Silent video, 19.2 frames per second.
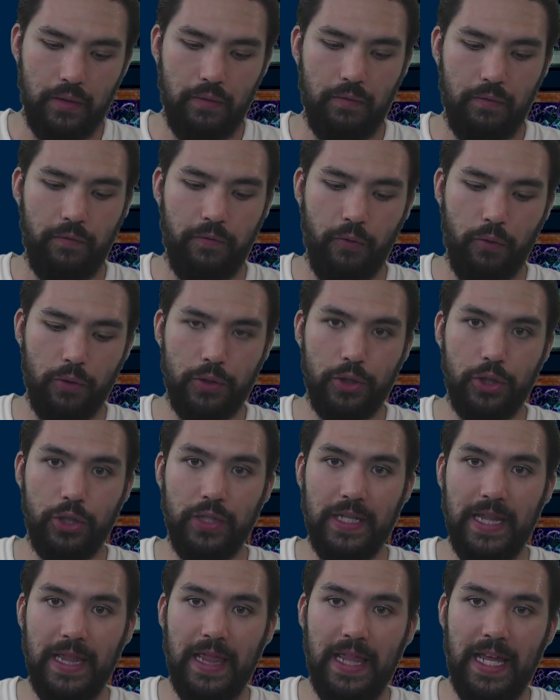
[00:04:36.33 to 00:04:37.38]

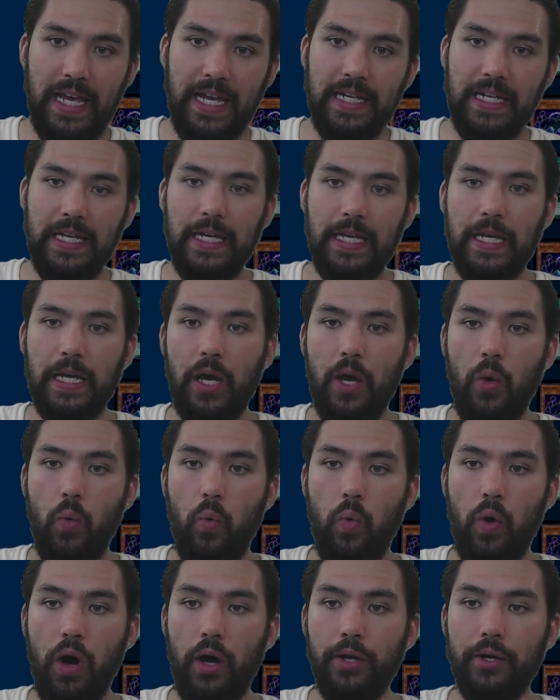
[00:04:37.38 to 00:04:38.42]
Fortune Lady
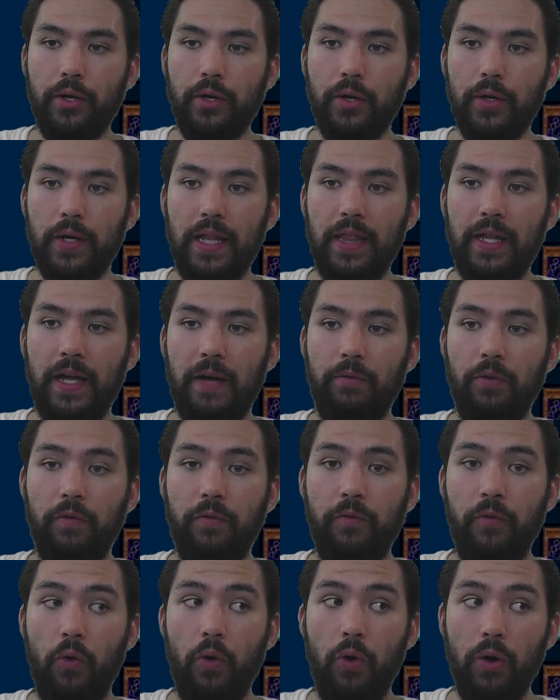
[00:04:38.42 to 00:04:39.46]
Water, a level
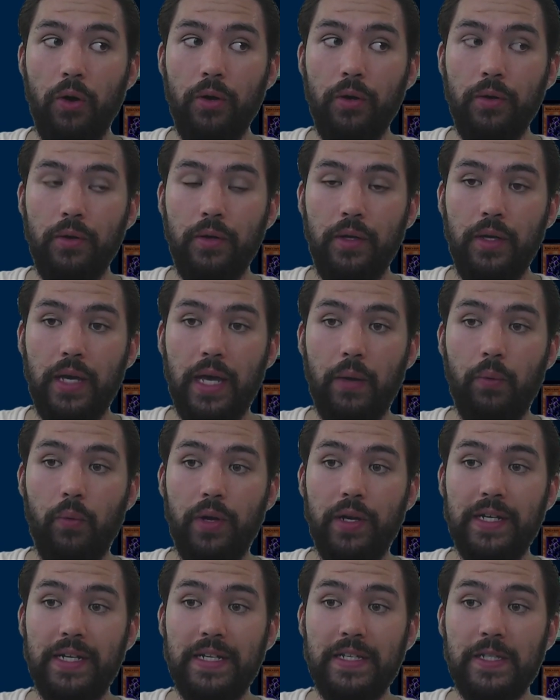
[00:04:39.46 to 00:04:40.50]
4, and
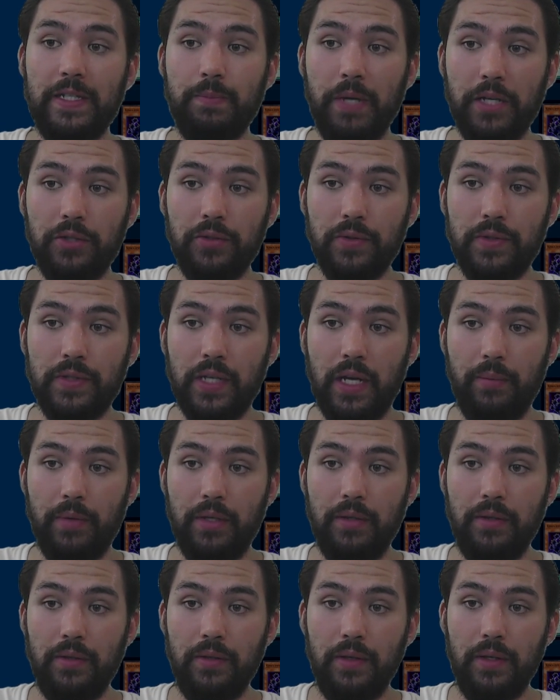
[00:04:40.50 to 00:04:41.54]
when it is special
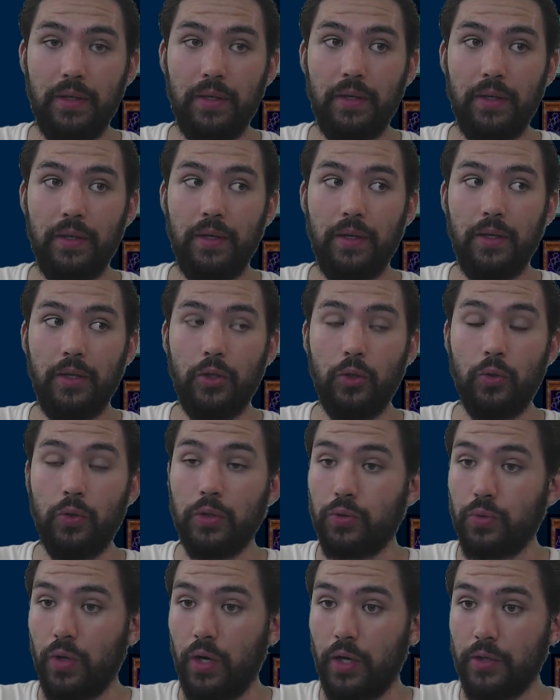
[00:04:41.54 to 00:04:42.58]
summoned, you
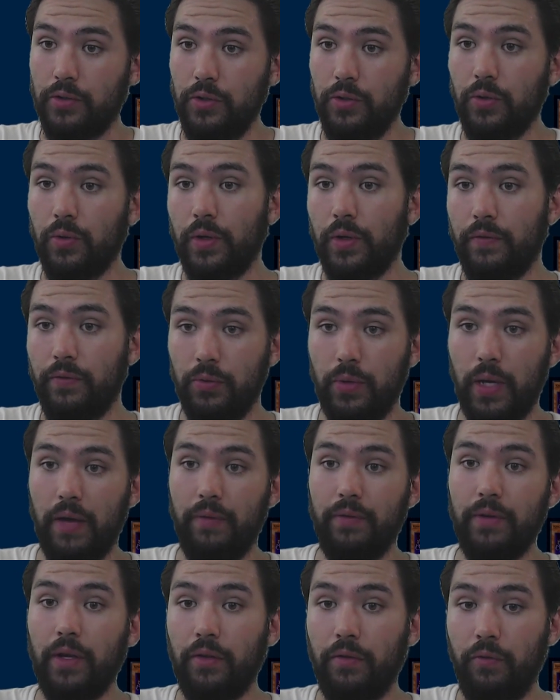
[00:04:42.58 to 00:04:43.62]
can draw 2 if you
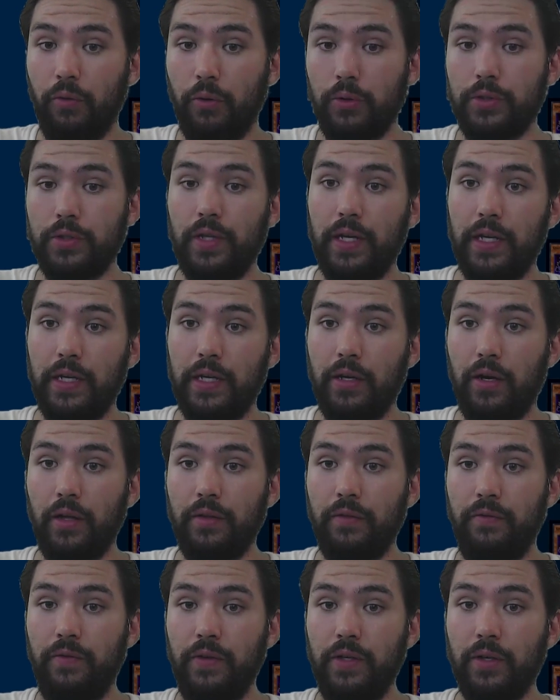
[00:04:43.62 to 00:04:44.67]
have another Fortune Lady on
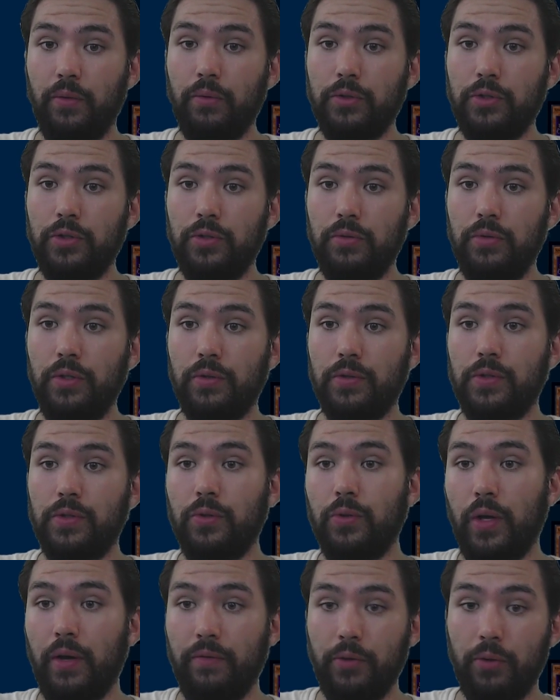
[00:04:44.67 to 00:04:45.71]
the field, which you do. So
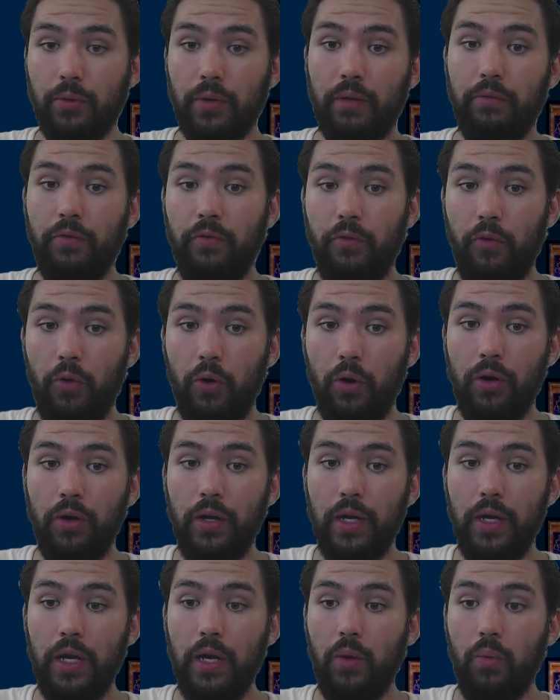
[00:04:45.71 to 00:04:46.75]
you have your level 4
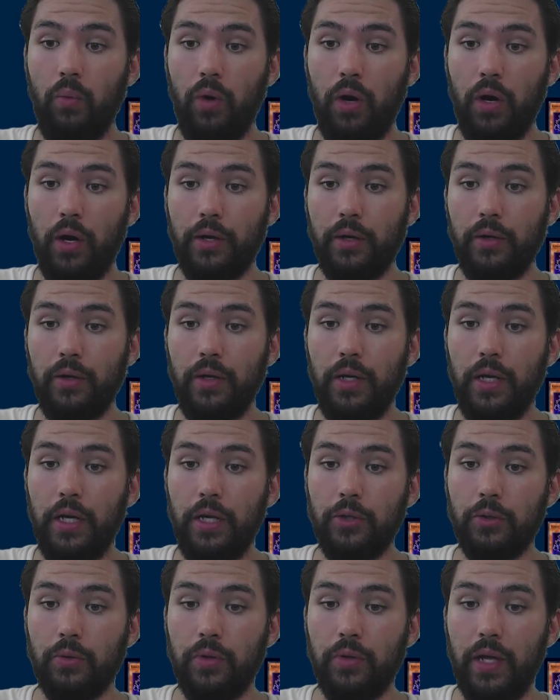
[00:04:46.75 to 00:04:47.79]
Water,
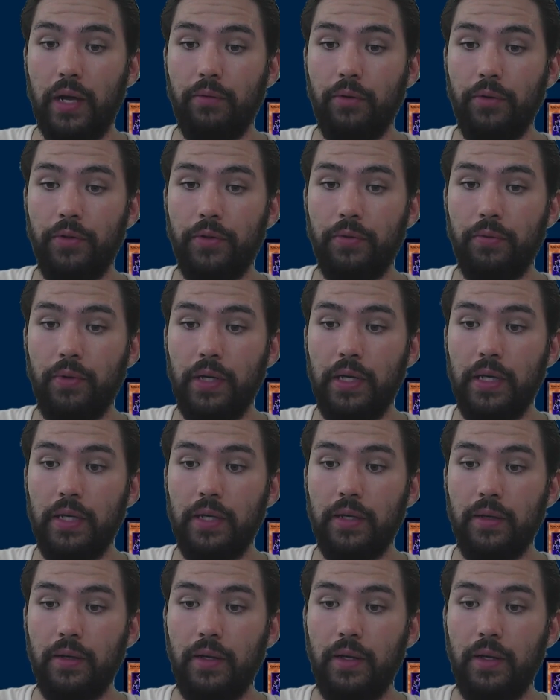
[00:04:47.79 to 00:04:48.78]
your level 3